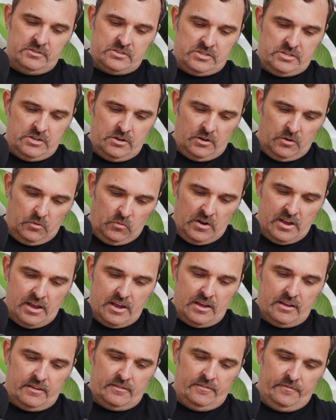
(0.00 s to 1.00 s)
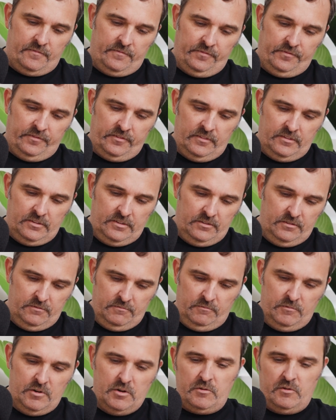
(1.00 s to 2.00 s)
was sort of where
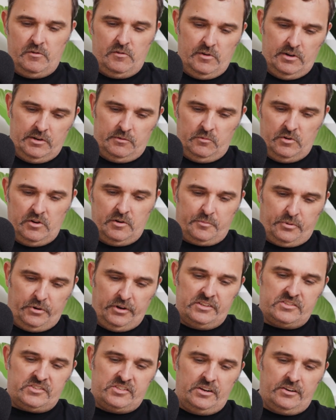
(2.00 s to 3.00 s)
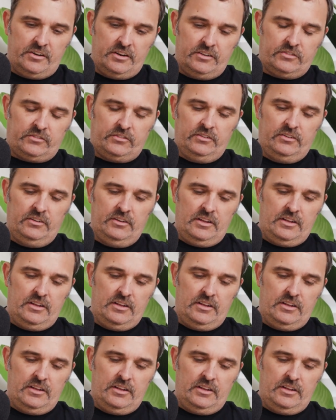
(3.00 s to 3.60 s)
we were pretty serious.